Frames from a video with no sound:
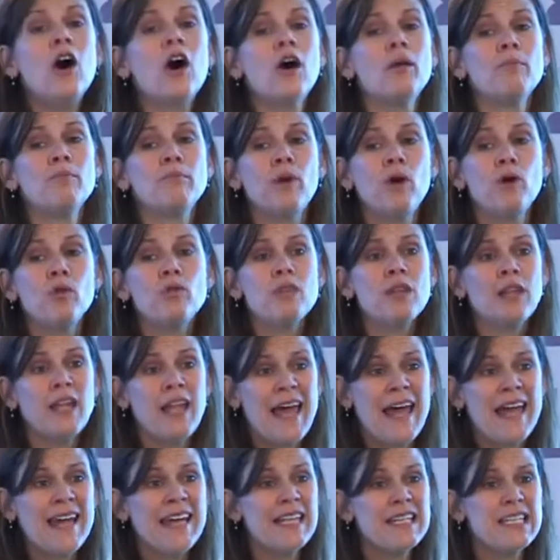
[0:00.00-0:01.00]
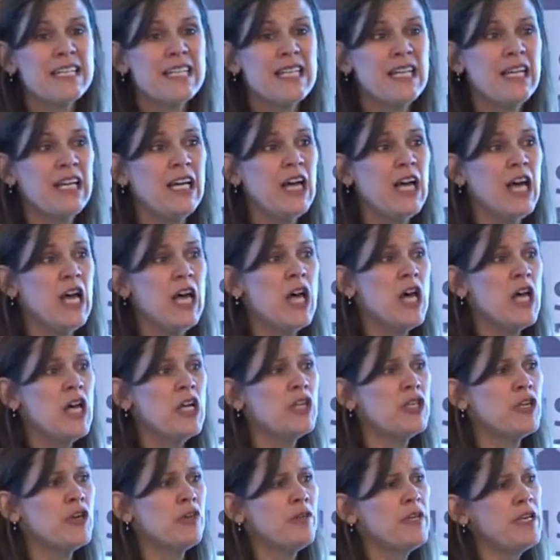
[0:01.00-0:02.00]
on both legs.
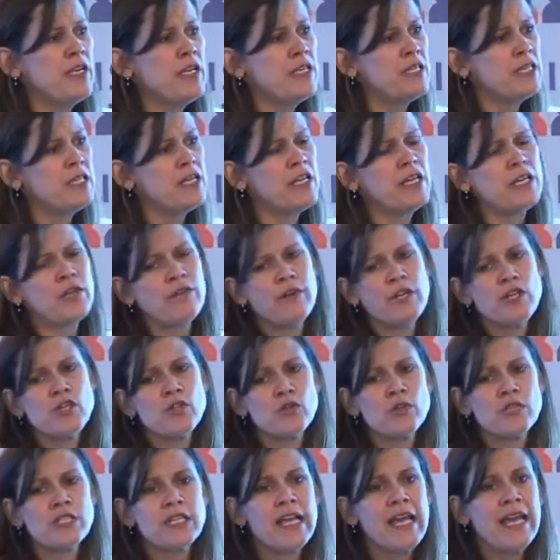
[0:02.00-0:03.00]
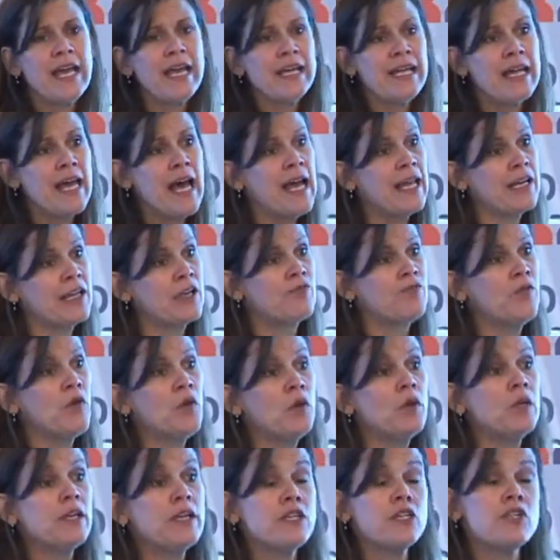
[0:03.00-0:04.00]
So these individuals cannot
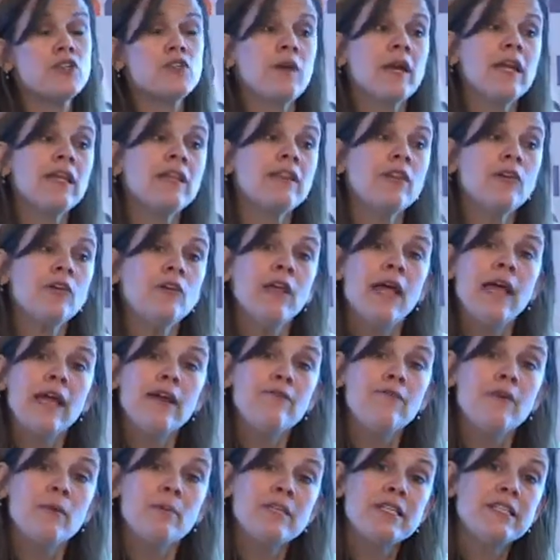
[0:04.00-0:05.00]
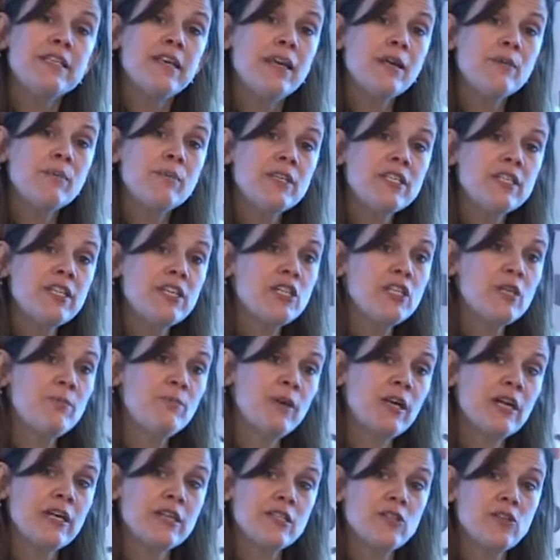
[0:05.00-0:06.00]
fully straighten their leg from a sitting
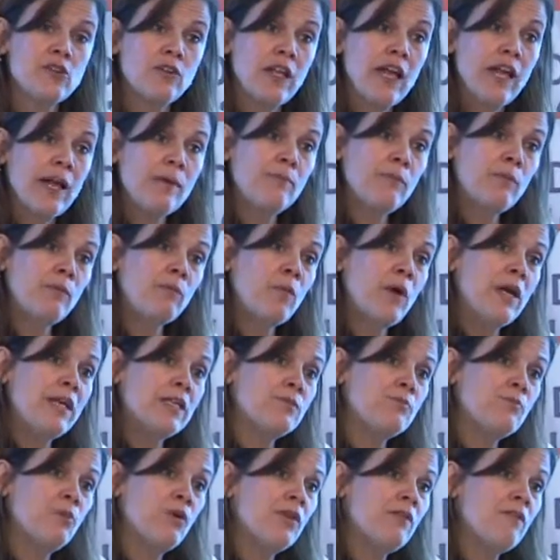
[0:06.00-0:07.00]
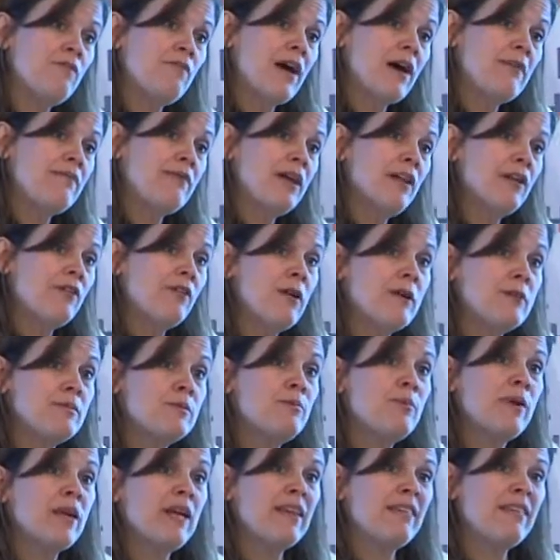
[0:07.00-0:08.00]
position because their leg weighs more than 5 kilograms,
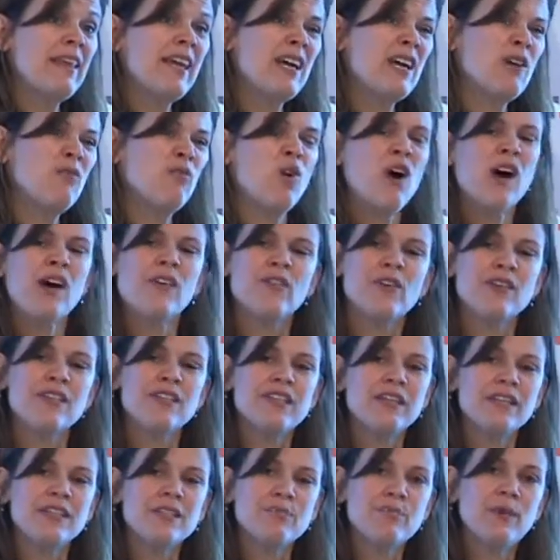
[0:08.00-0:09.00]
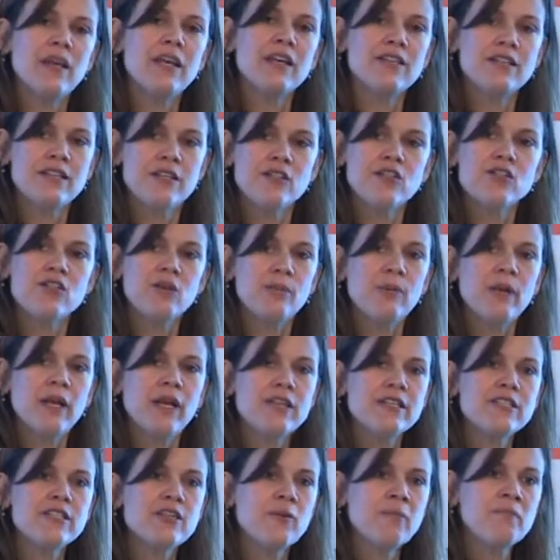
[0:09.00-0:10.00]
but yet they can walk for 6 minutes and 2
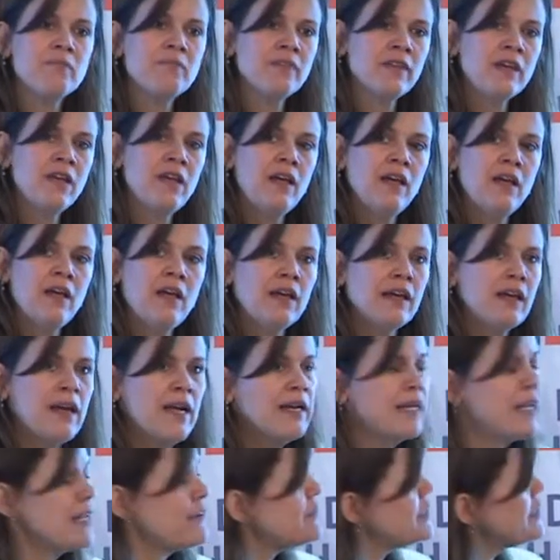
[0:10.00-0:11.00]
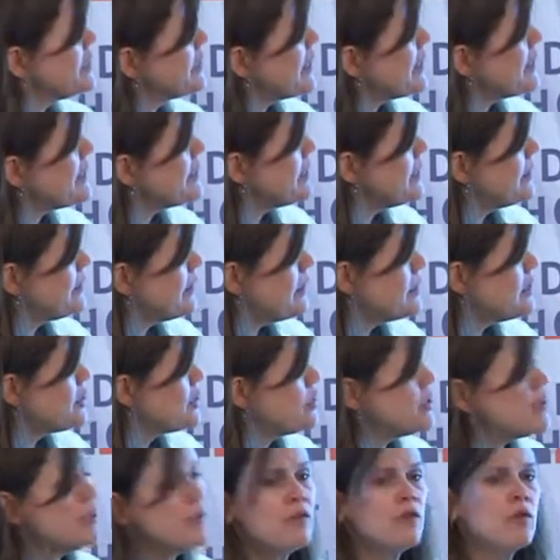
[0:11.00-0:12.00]
minutes. So kind of gives you an idea
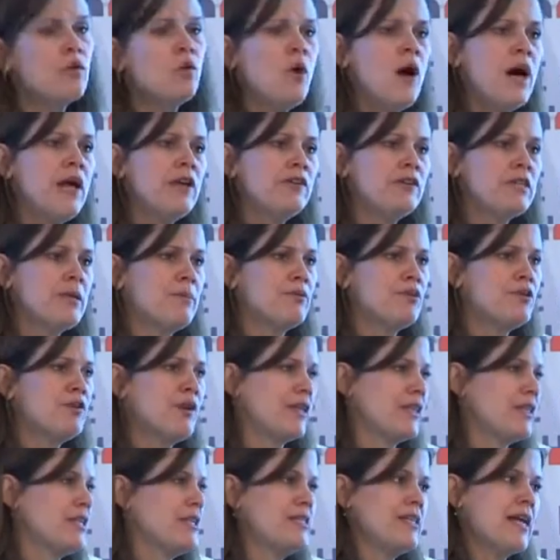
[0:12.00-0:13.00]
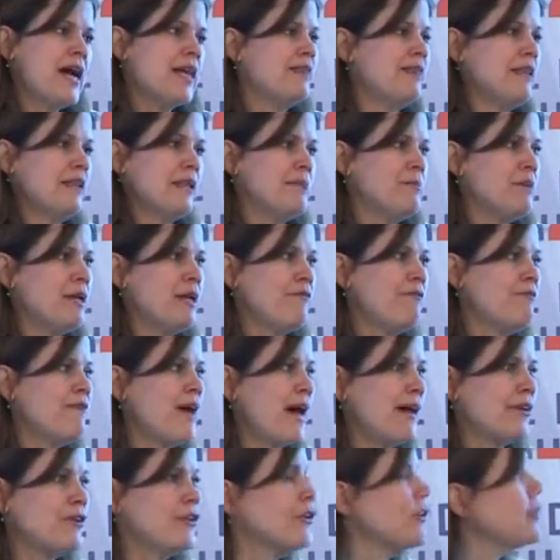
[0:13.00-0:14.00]
that quadricep strength is not the limiting
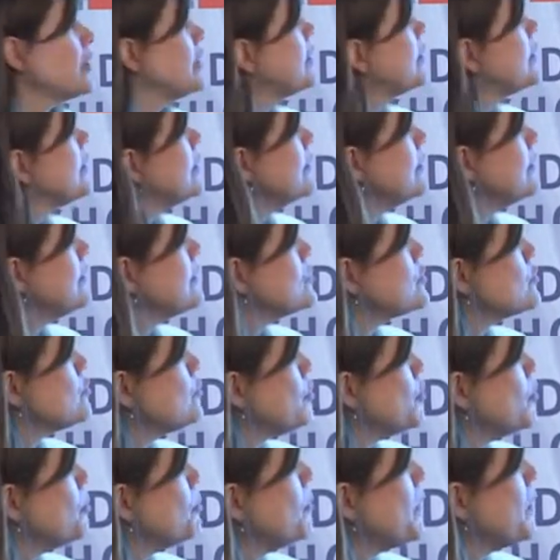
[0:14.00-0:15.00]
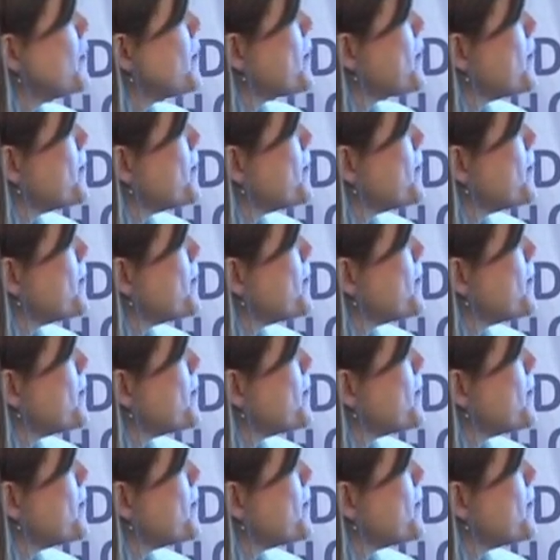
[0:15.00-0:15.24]
factor in this group.